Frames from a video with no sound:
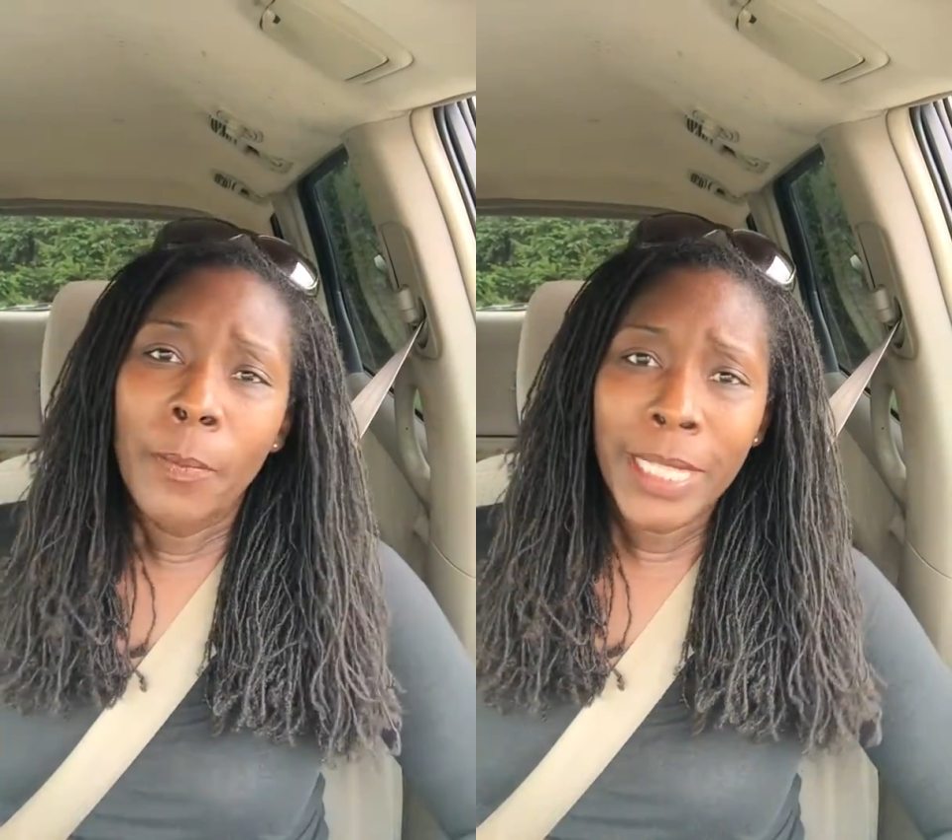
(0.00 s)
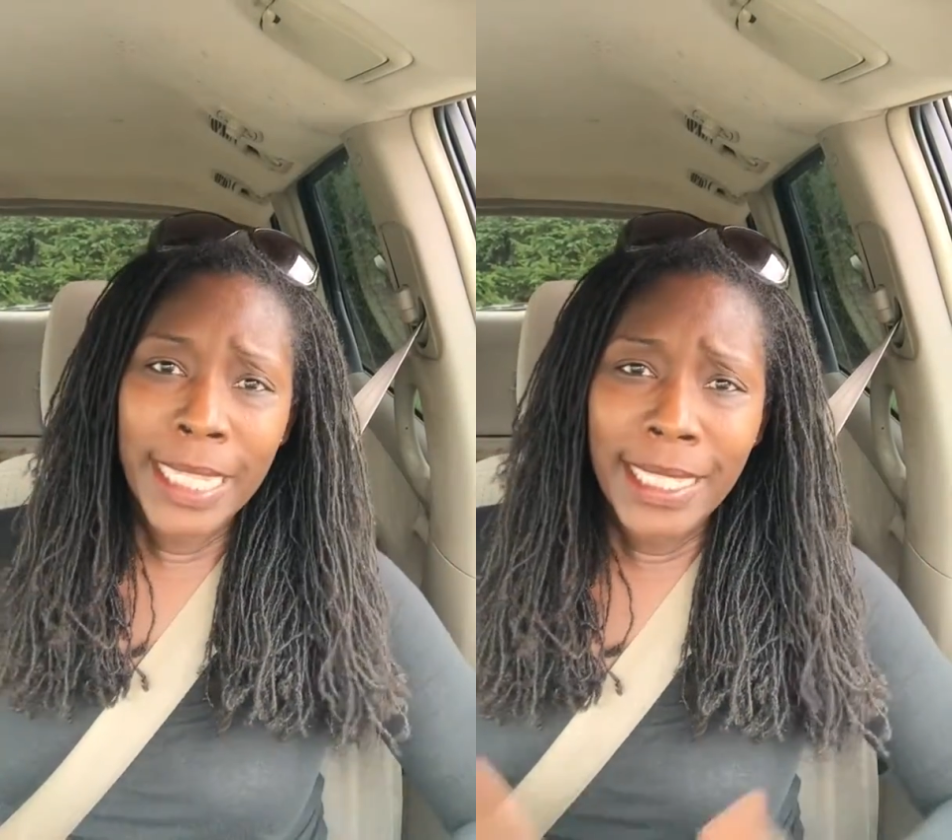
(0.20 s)

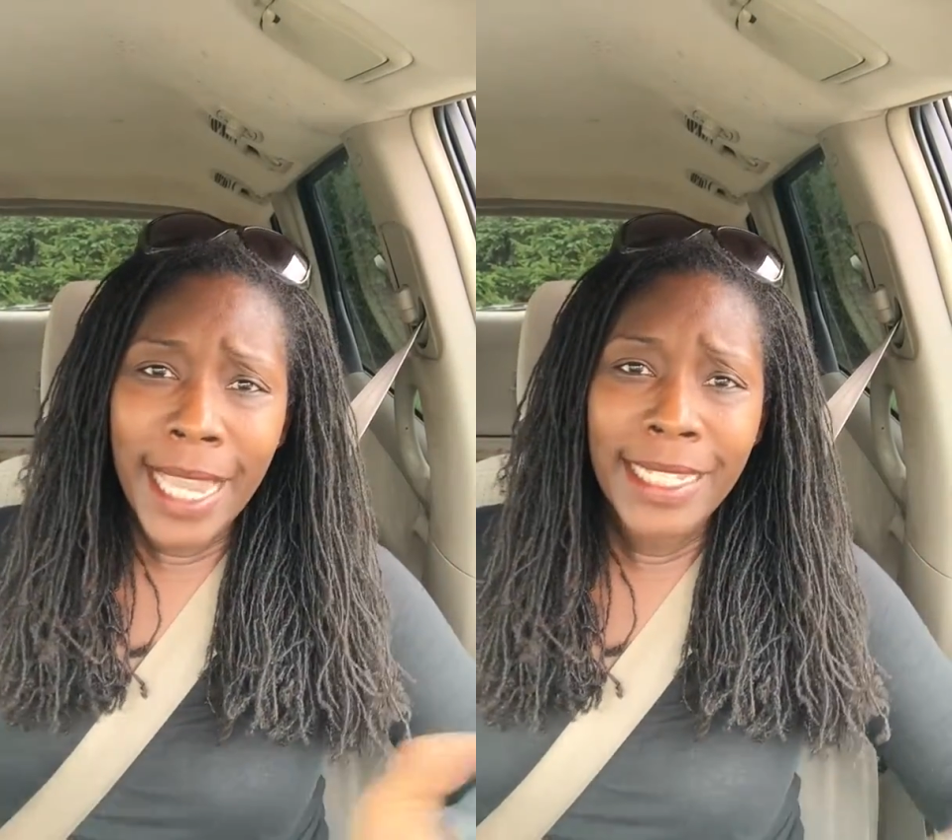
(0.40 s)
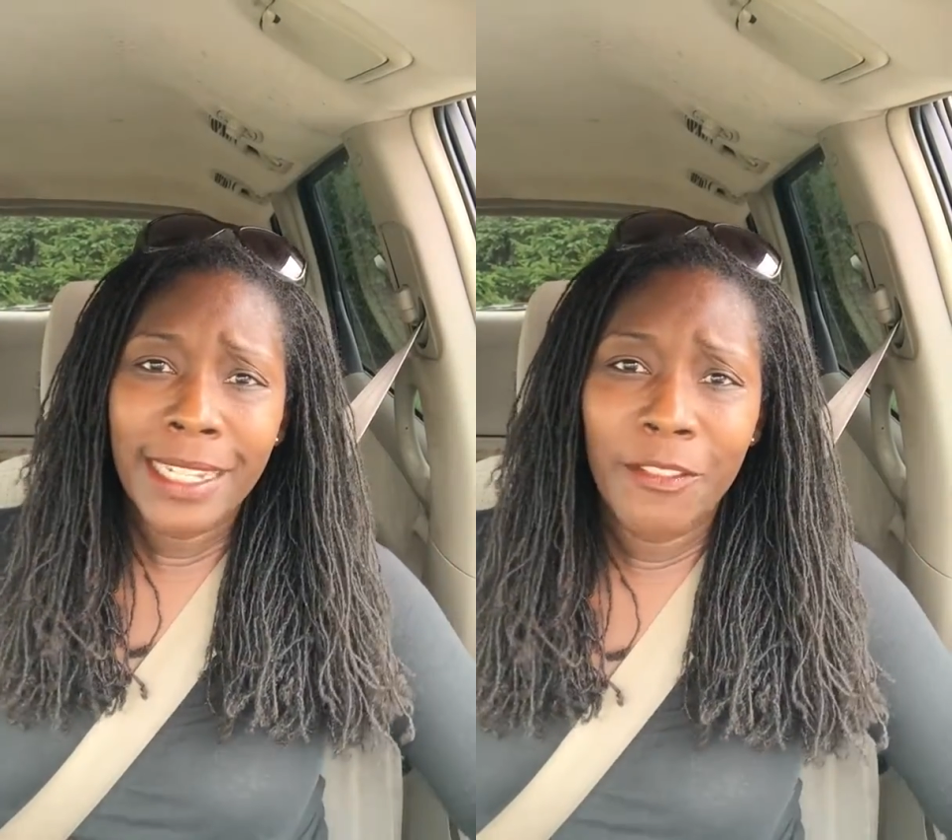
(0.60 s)
please
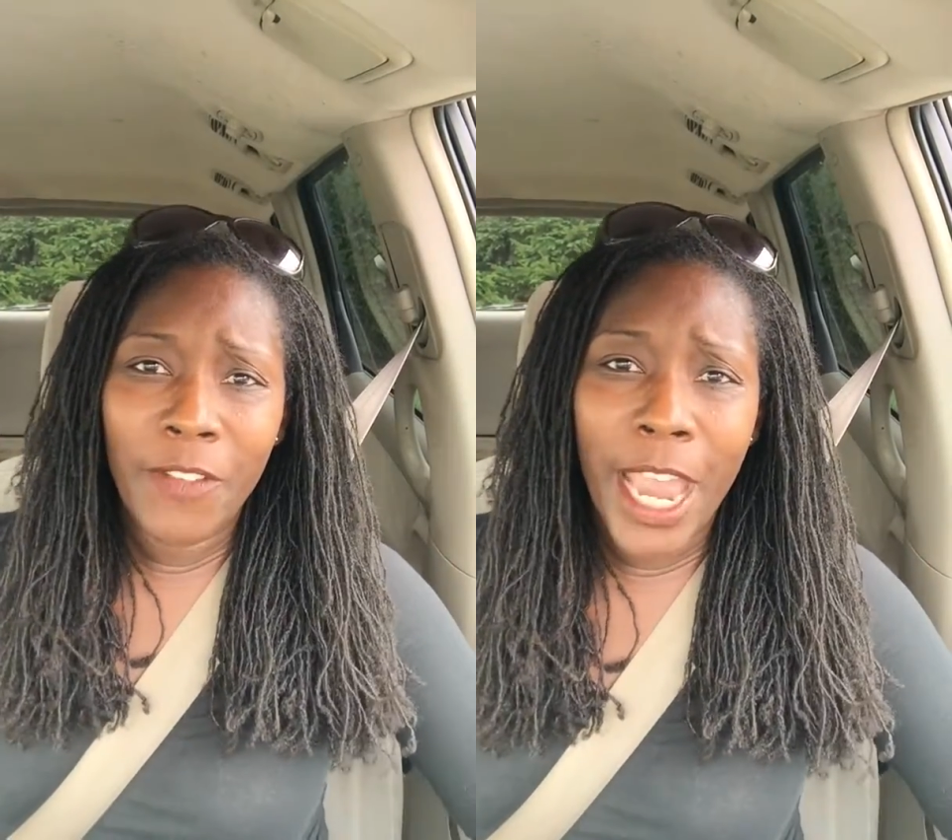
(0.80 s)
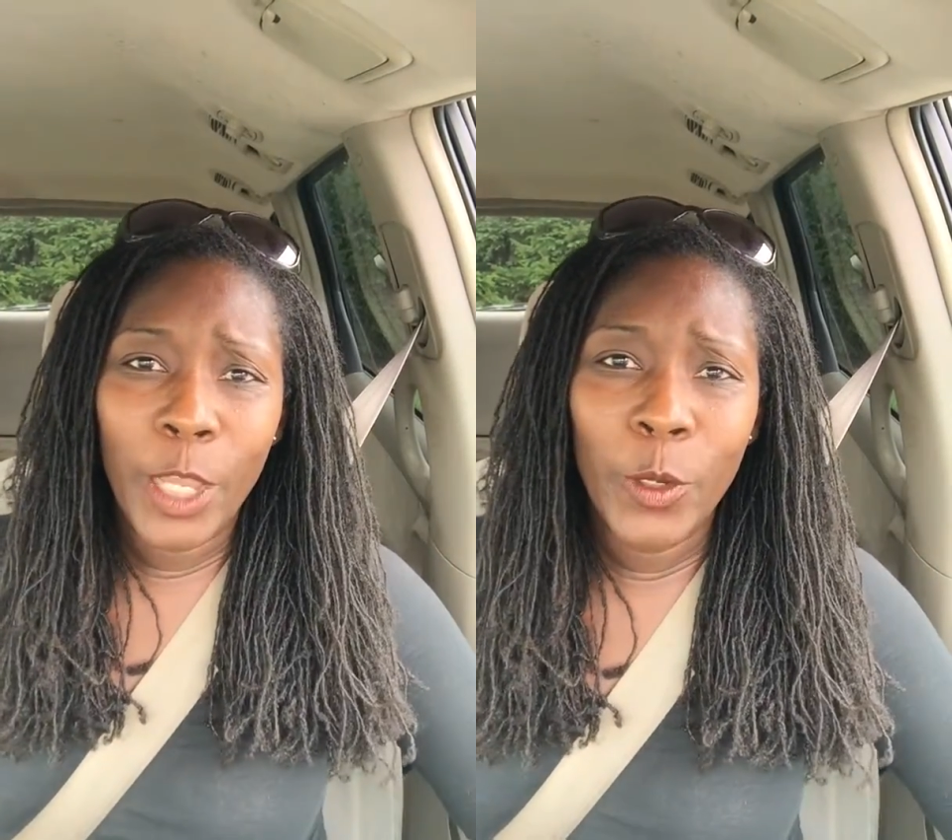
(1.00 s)

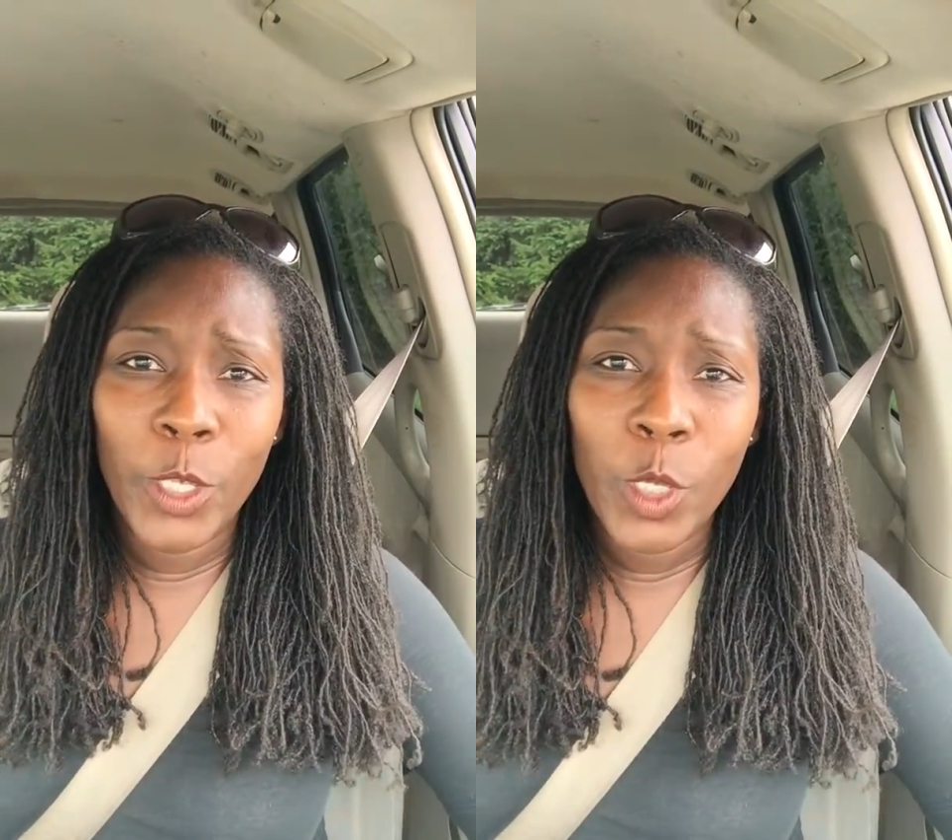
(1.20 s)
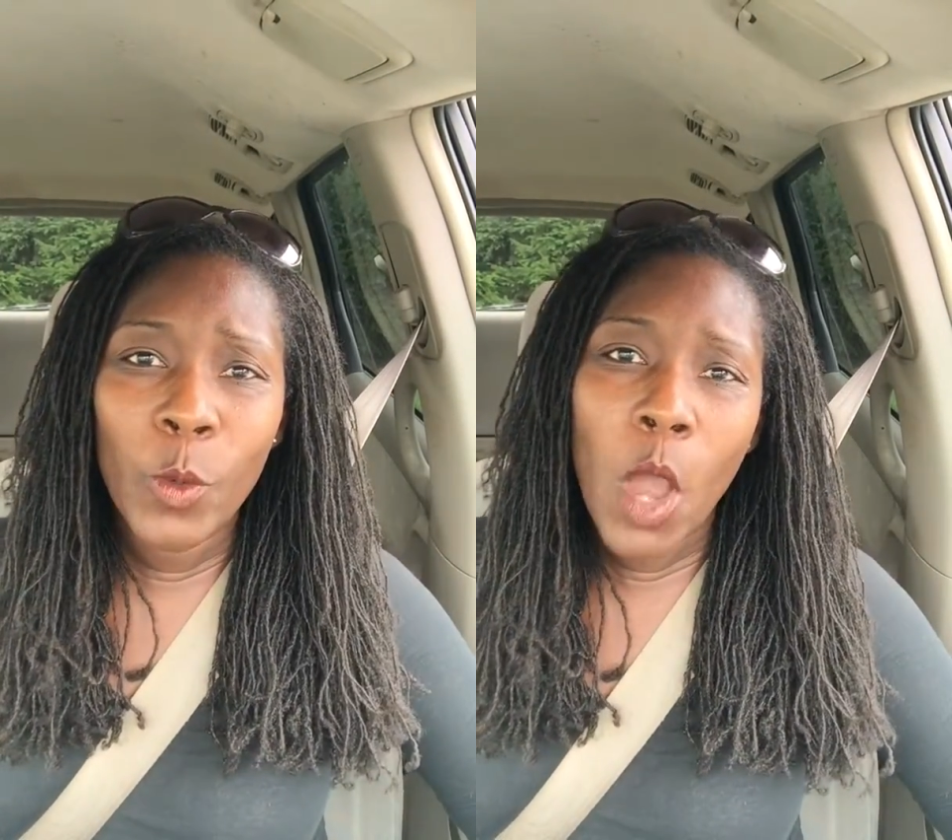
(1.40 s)
identify who
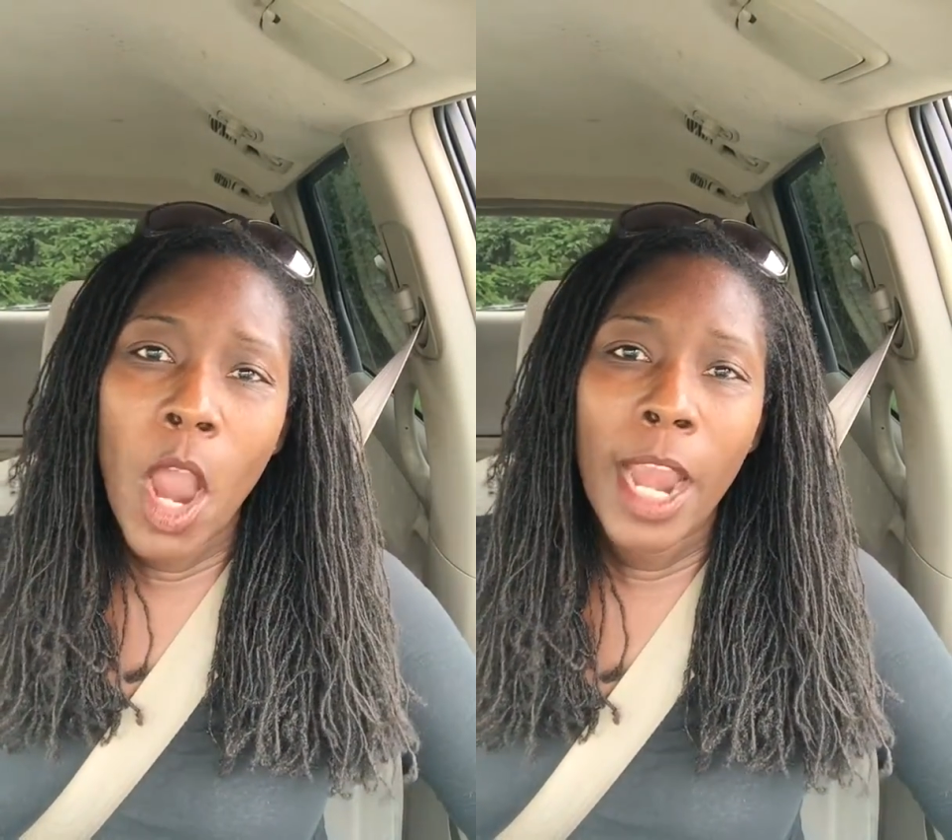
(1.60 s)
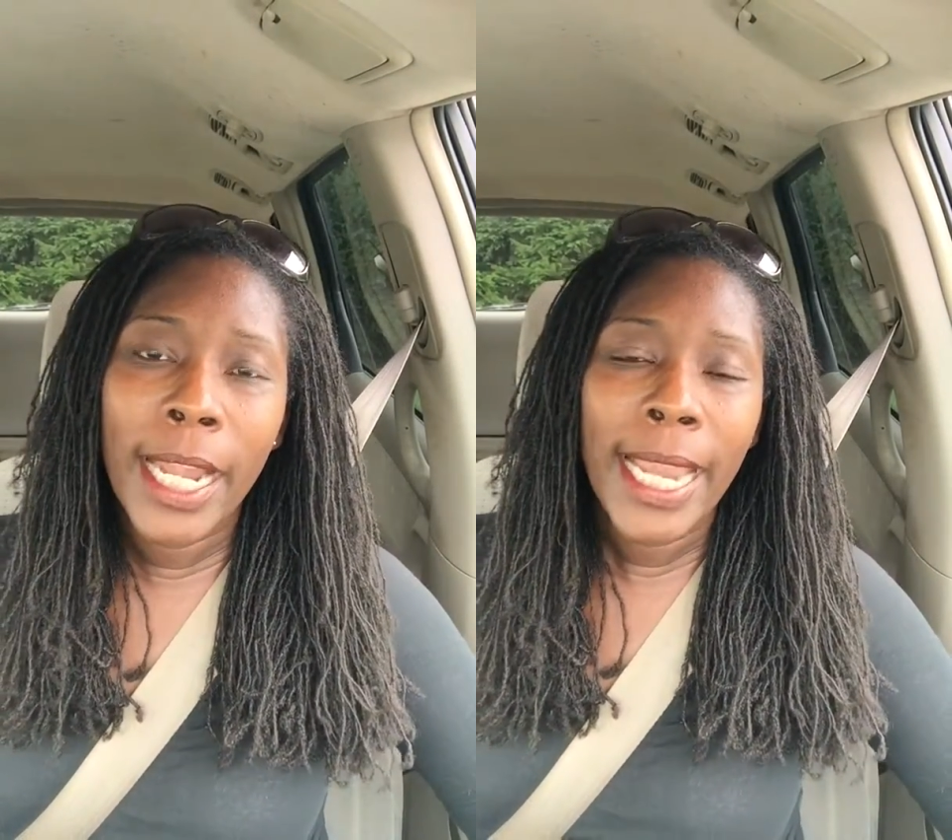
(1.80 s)
you
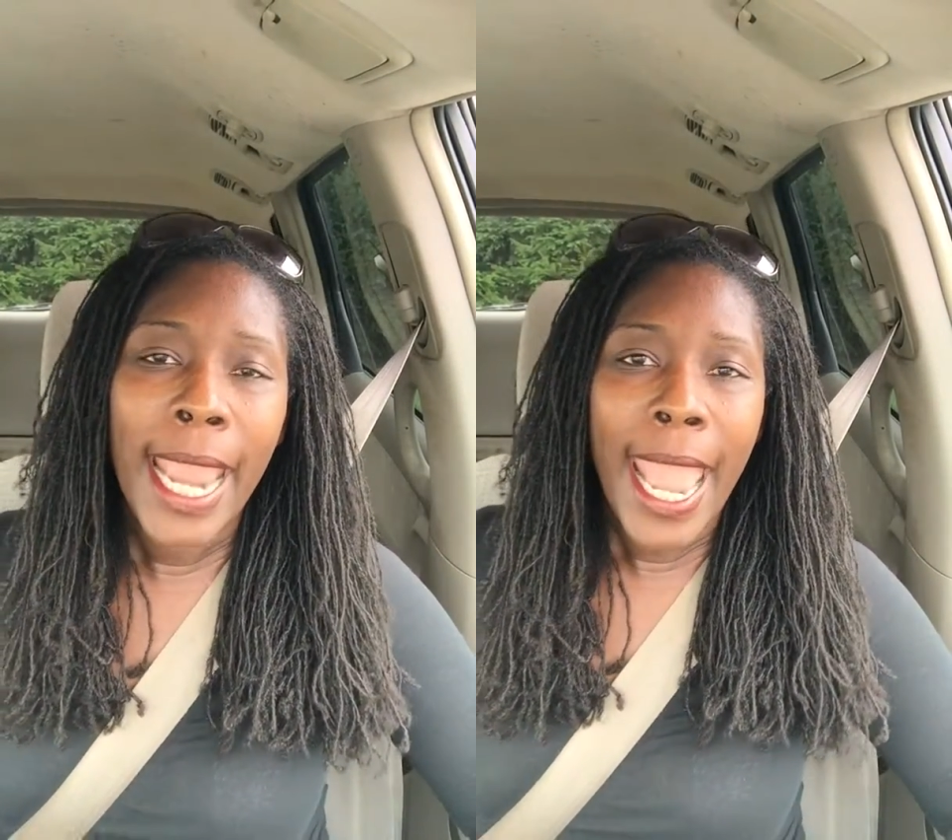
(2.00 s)
are